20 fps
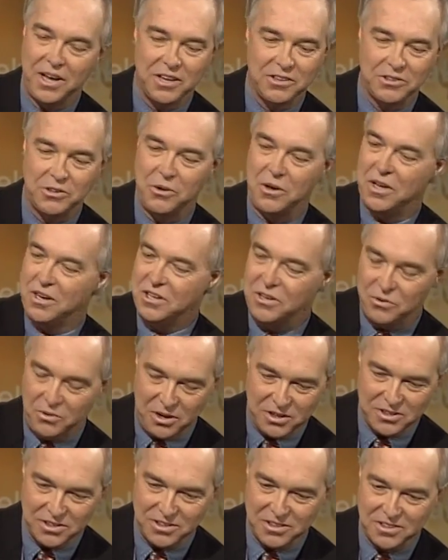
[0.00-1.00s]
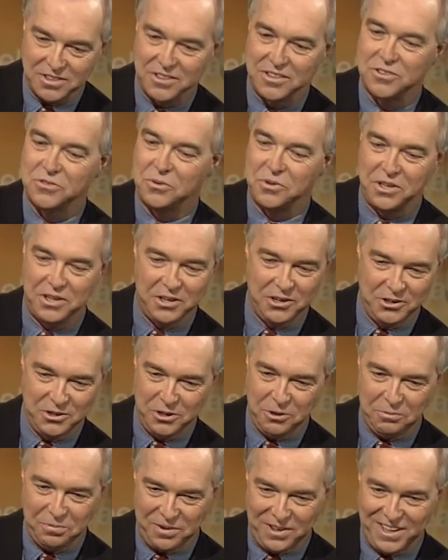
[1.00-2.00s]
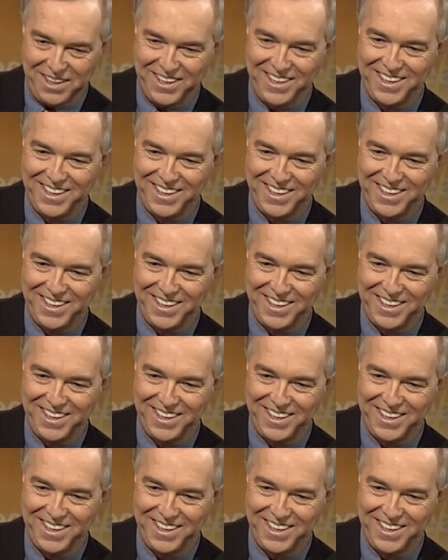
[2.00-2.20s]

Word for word: ask you any questions. I just want to hear you play.